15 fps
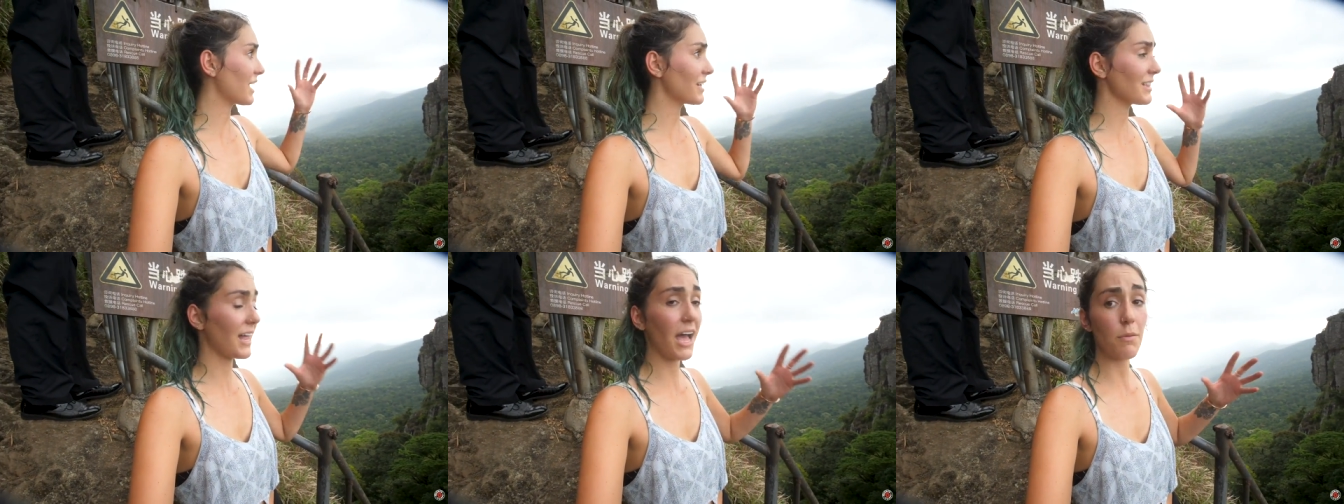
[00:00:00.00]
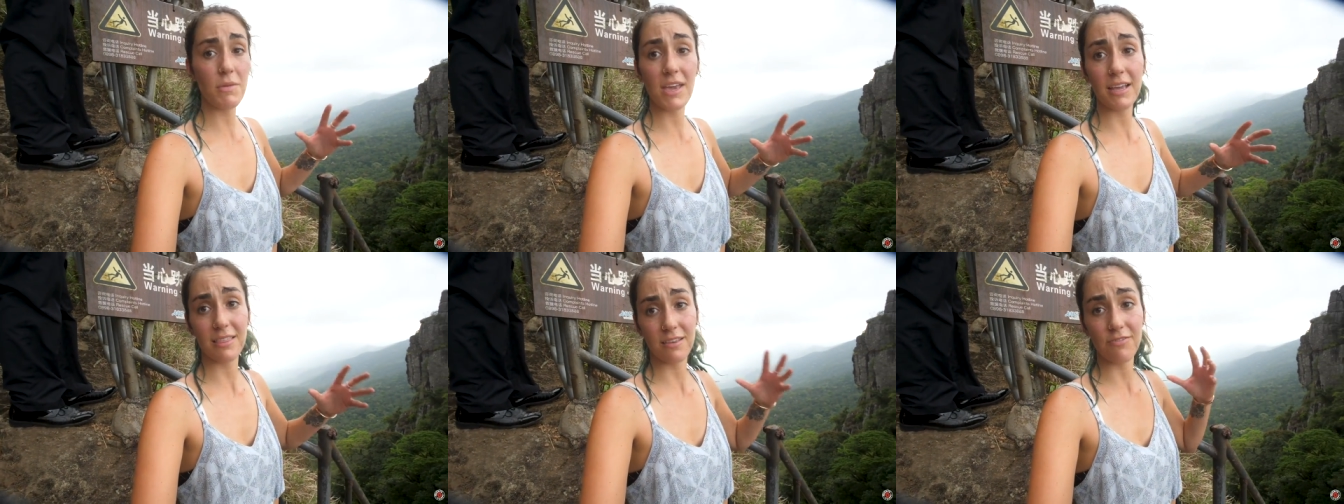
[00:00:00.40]

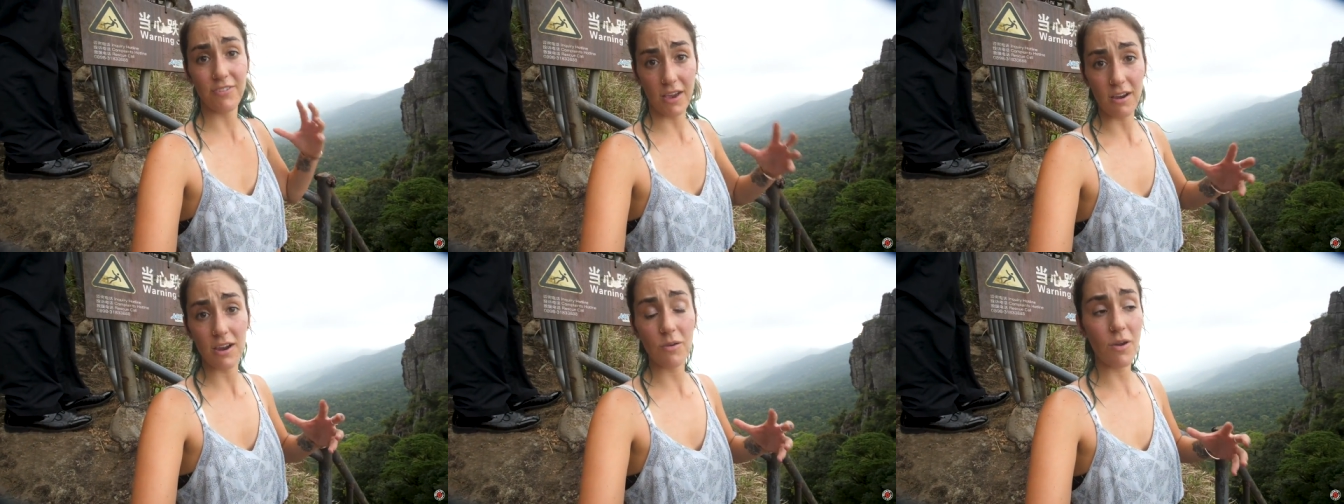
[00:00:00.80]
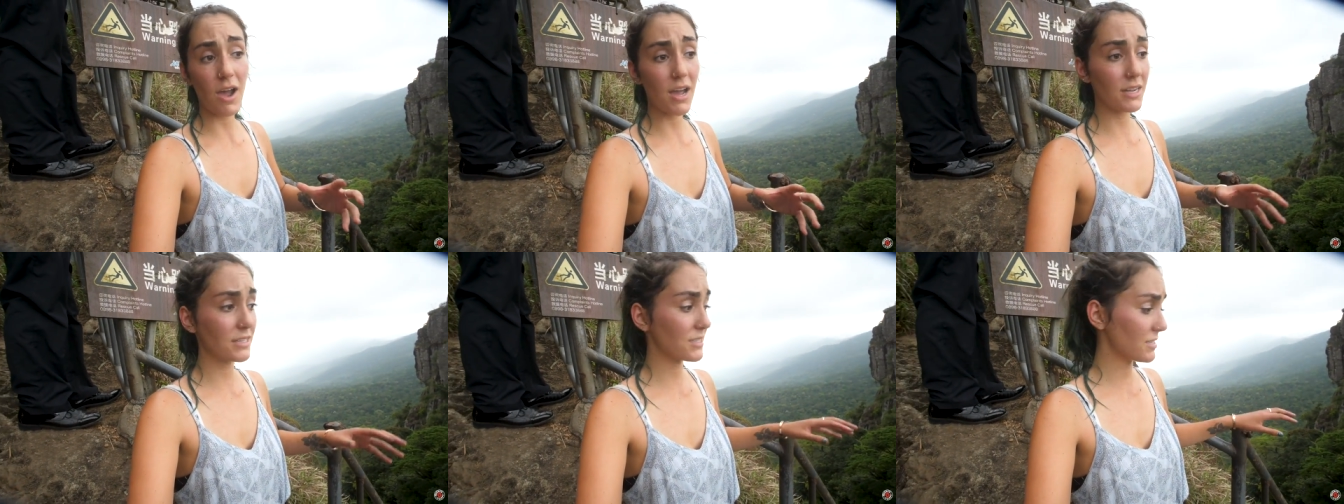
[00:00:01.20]
climbing the fairy
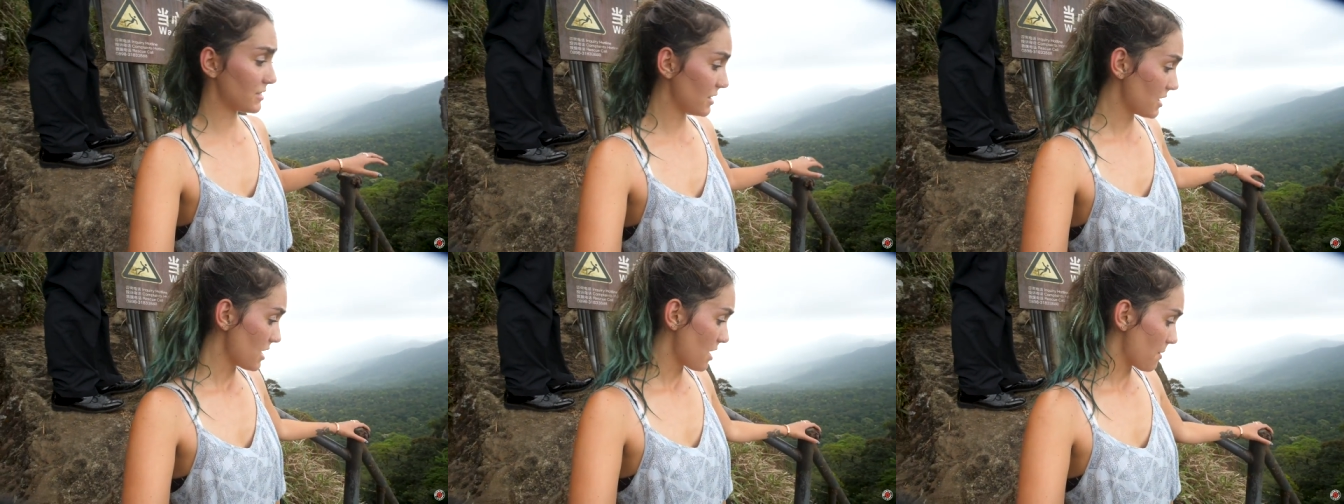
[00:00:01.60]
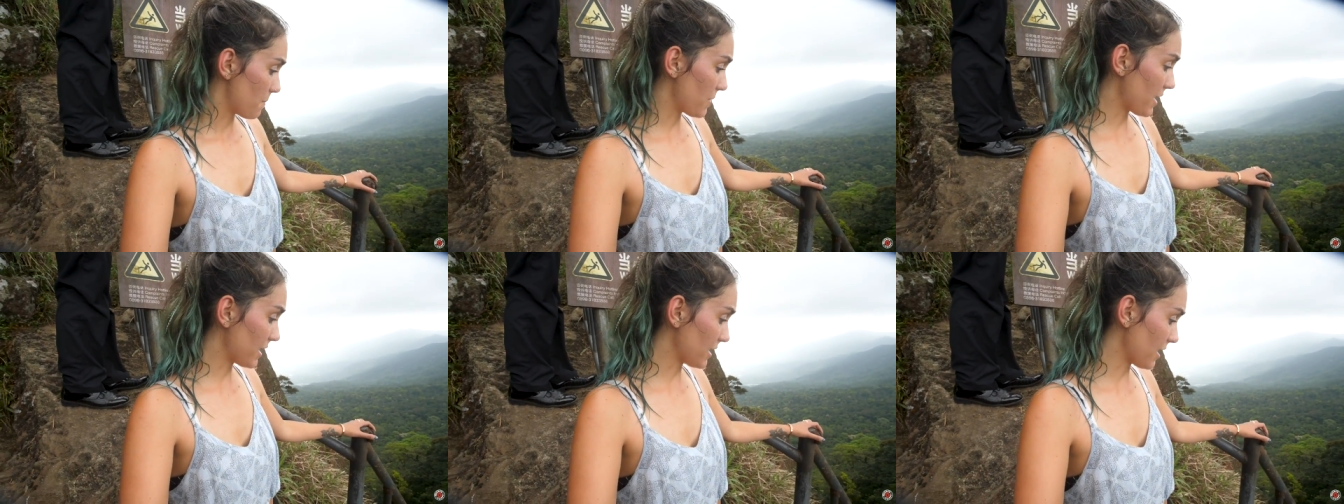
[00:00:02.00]
rocks,
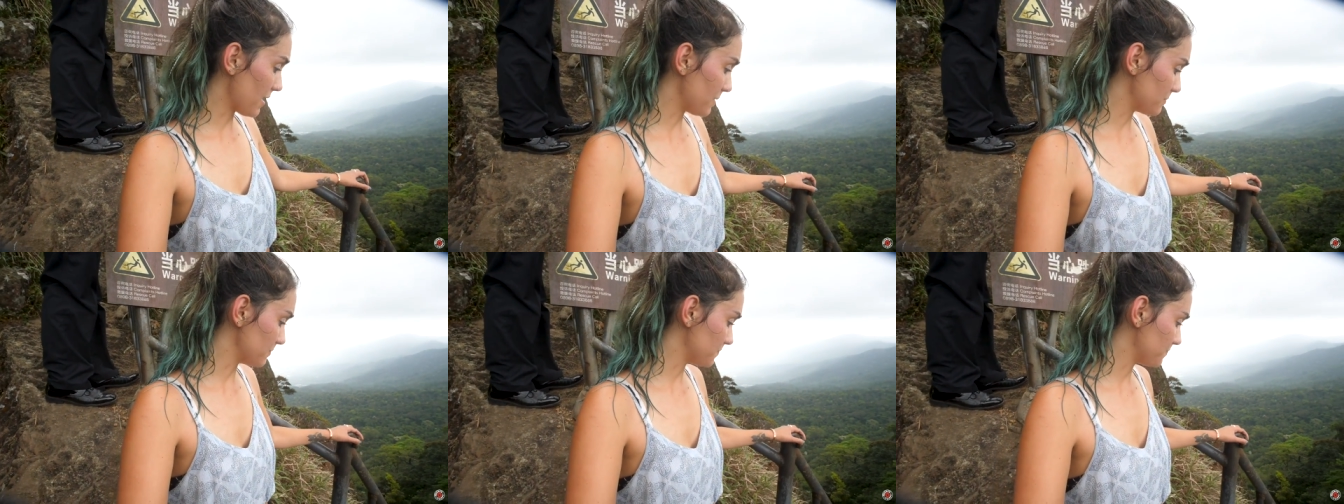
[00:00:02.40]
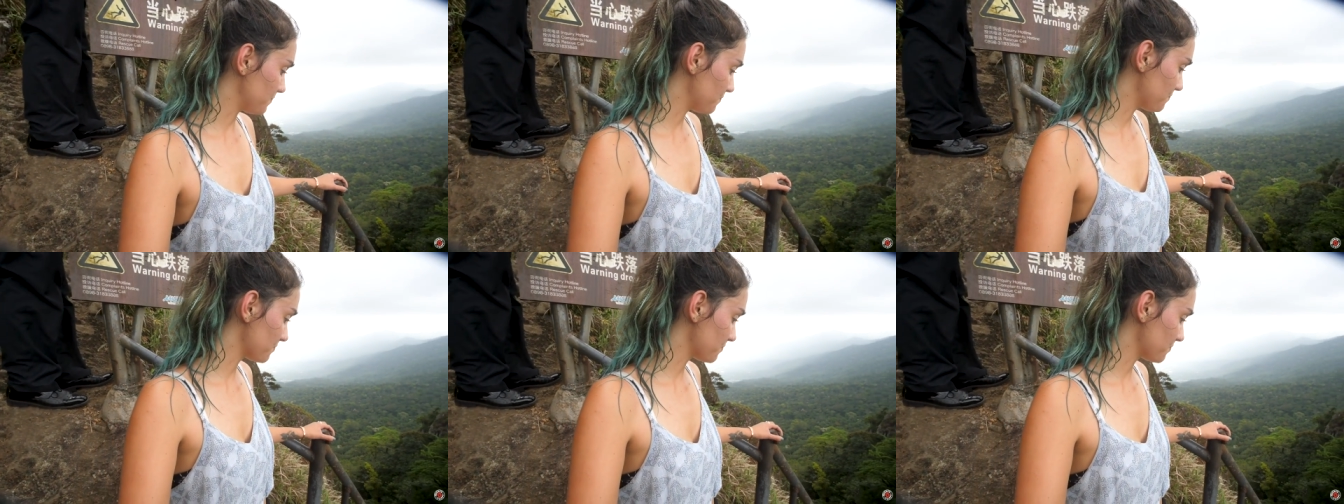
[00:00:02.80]
but um.